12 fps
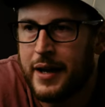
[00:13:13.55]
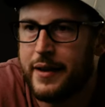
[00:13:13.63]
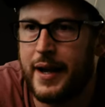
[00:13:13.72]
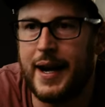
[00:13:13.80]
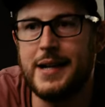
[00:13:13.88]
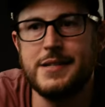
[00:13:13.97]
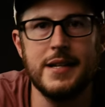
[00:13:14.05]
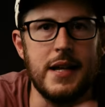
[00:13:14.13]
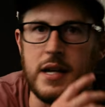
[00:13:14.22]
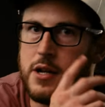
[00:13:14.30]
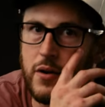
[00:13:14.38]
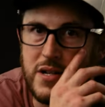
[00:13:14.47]
Like I
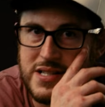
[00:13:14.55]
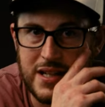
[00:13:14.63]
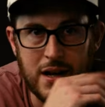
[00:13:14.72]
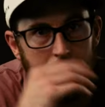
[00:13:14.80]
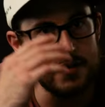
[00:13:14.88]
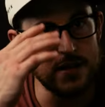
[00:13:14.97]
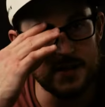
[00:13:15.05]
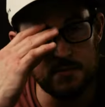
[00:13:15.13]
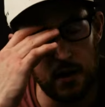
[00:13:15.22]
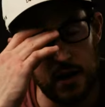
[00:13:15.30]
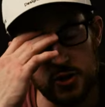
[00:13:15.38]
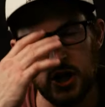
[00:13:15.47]
didn't notice the cuts as
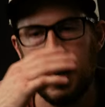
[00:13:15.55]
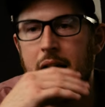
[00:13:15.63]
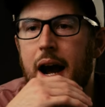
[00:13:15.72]
much.